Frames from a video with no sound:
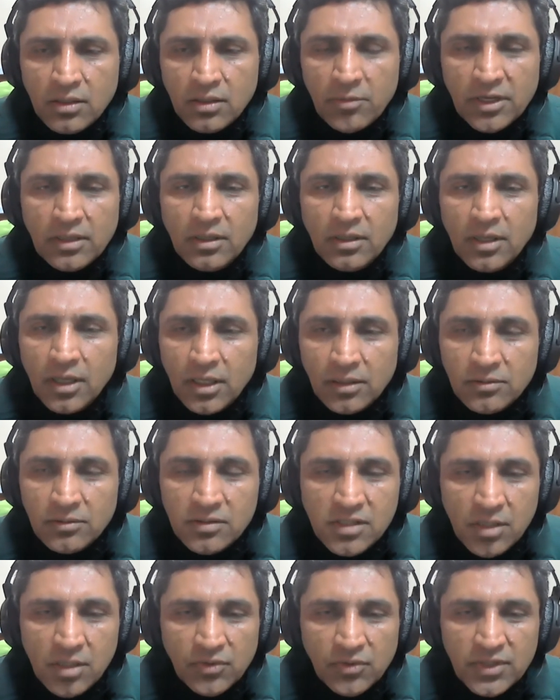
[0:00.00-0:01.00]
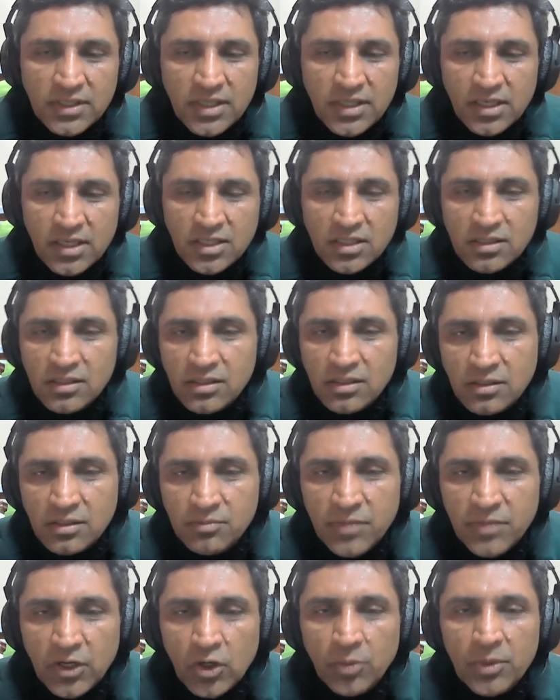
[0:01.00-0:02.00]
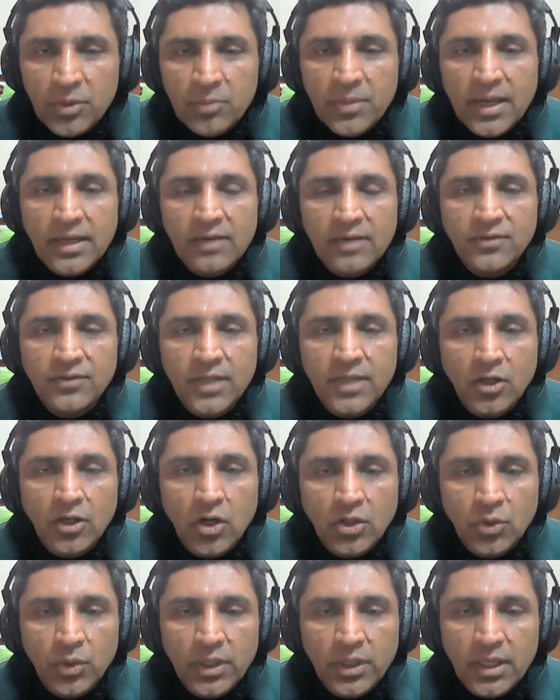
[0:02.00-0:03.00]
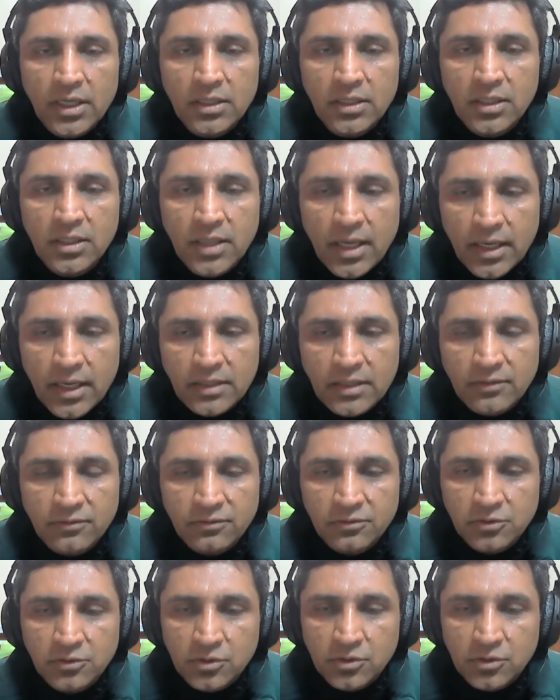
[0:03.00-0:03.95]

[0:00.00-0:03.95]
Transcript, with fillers: I mean, uh, some of these addictions may not be bad if they're not doing anything negative.